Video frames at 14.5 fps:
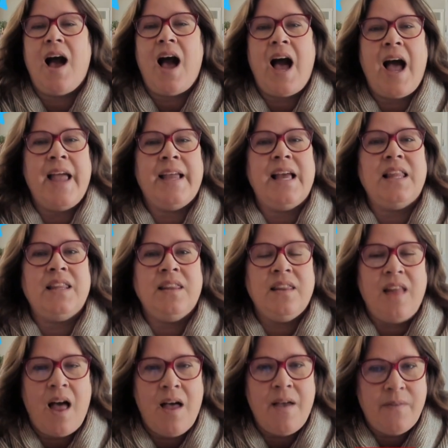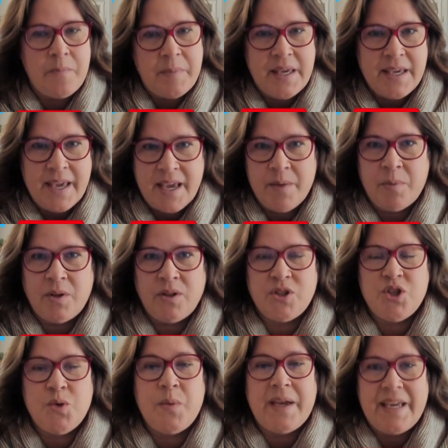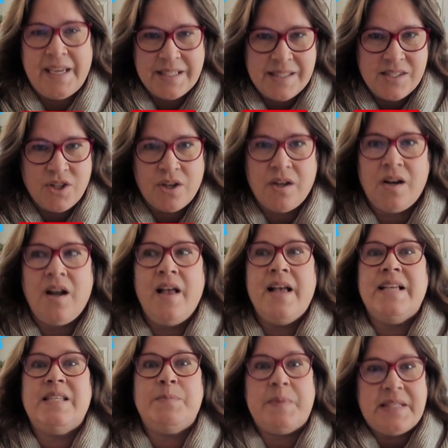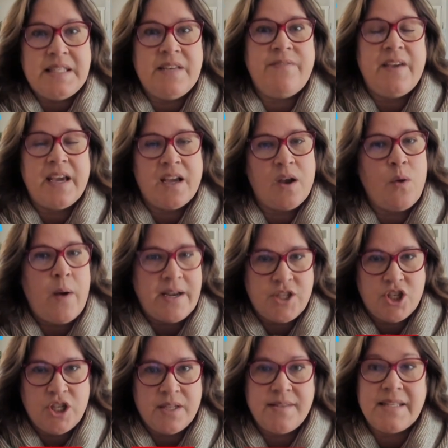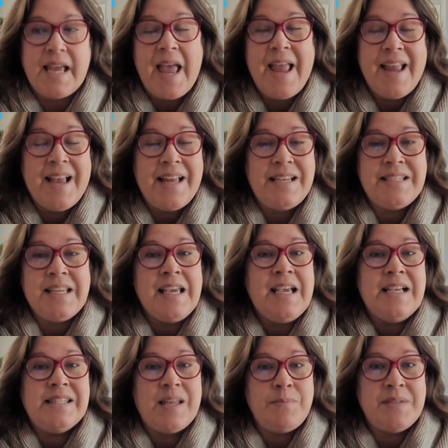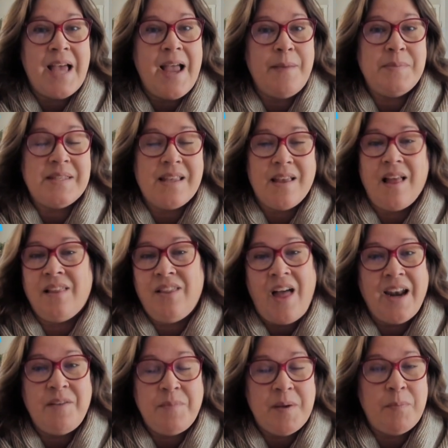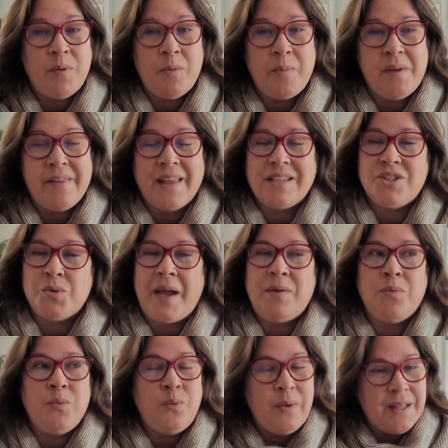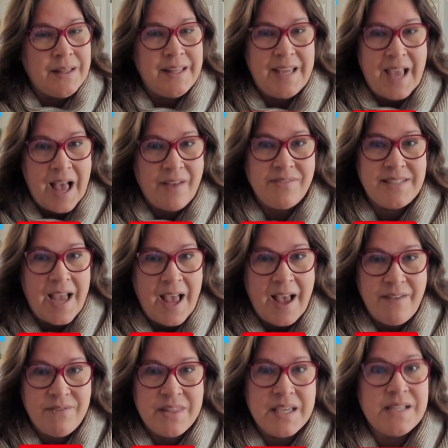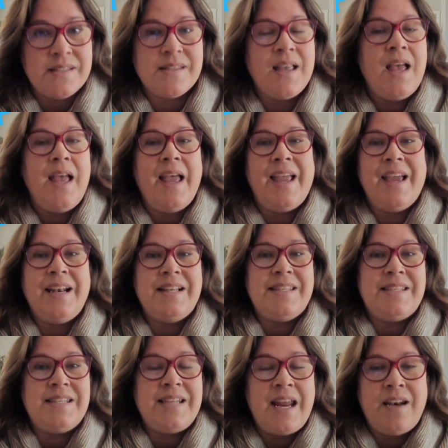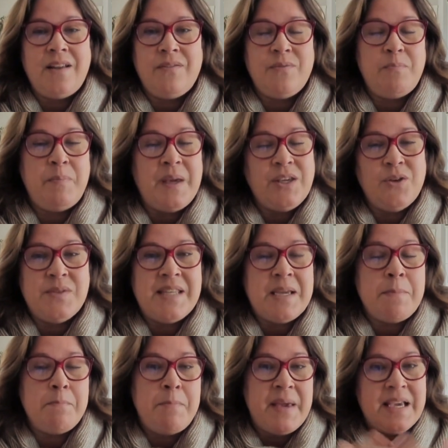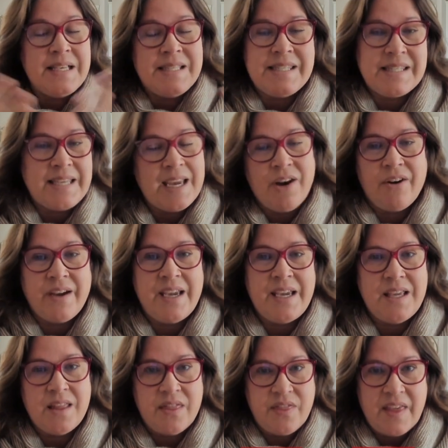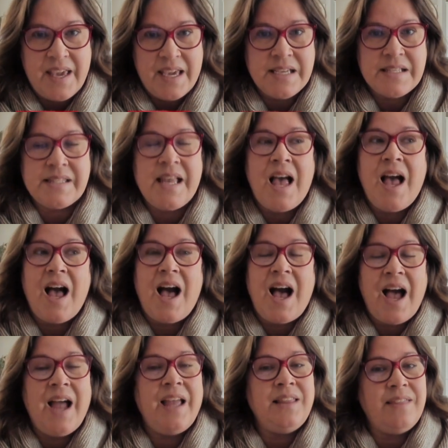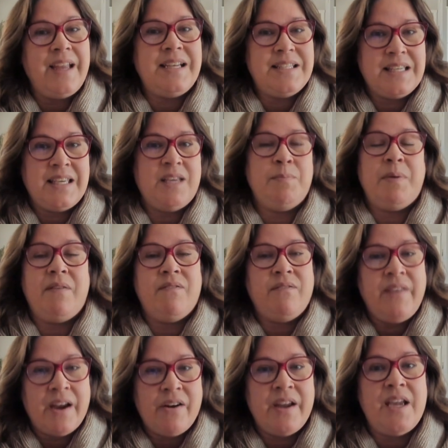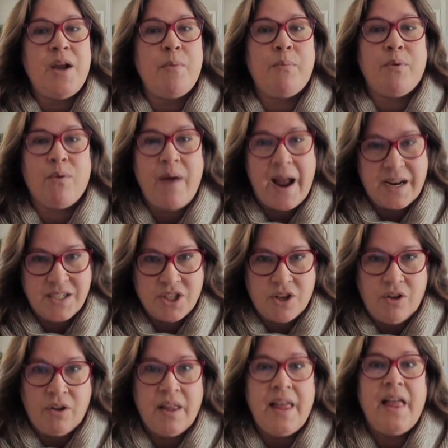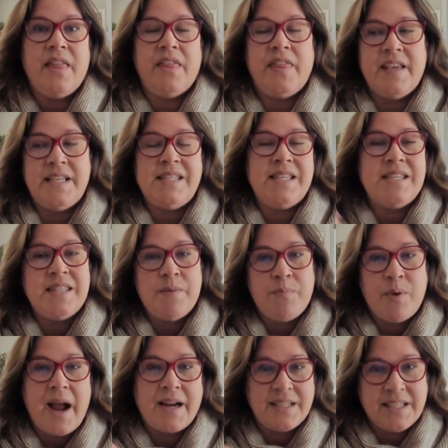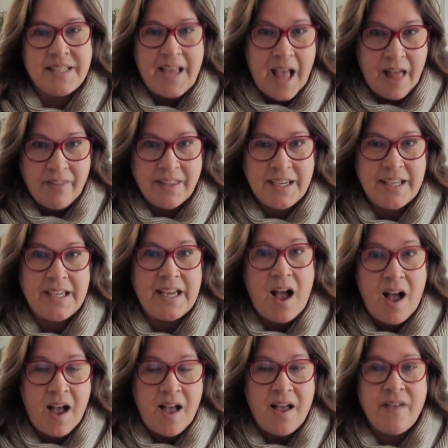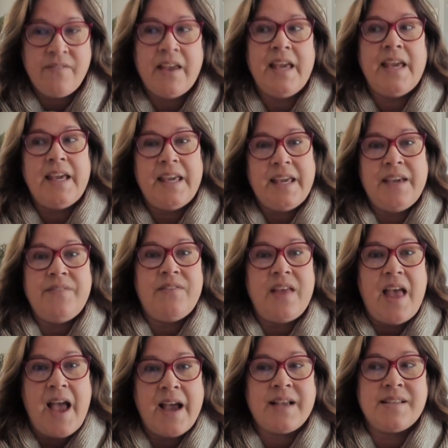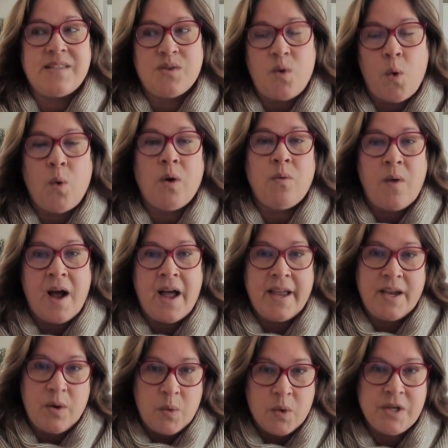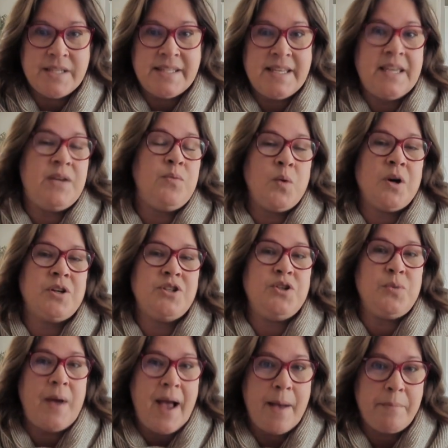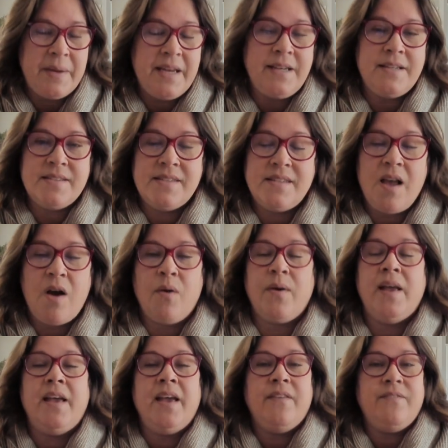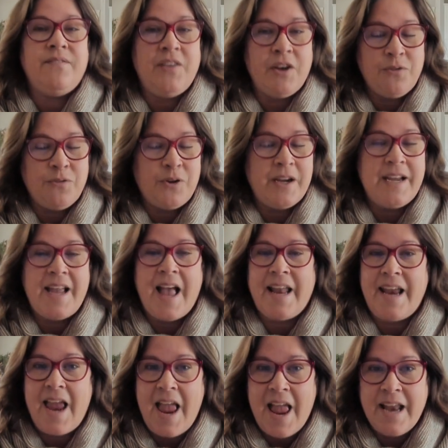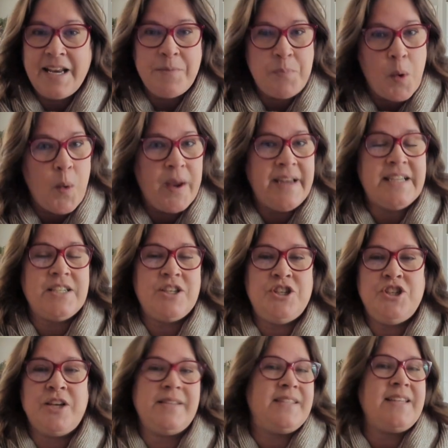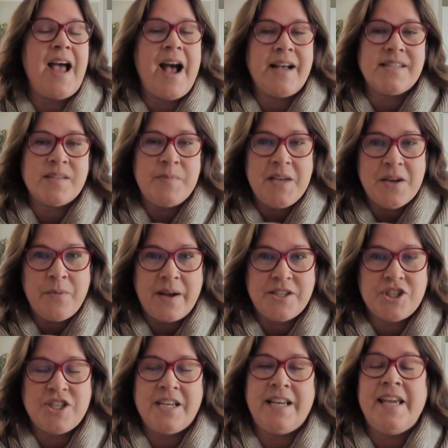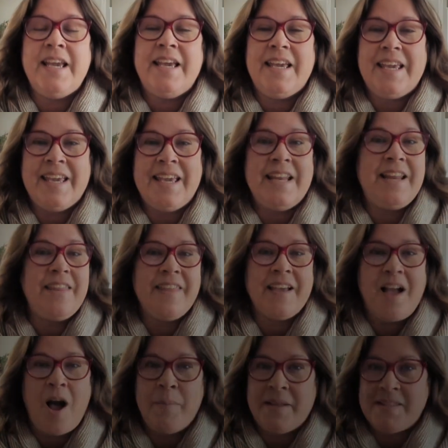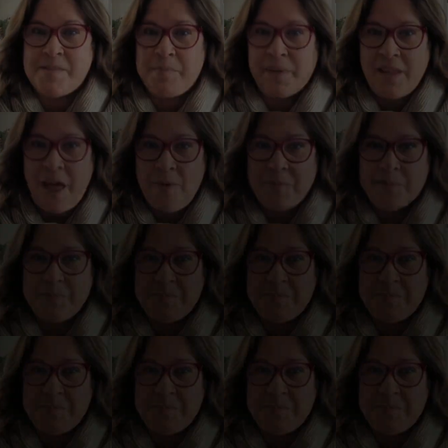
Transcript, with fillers: I love being able to answer specific questions. And sometimes a lot of people will be like, Do I really have to have this? And instead of using big, scary things, I like to keep it very practical. This is the practicality of if X or Y or Z were to happen. So, Feel free at any point, just ask me a question in the comments below.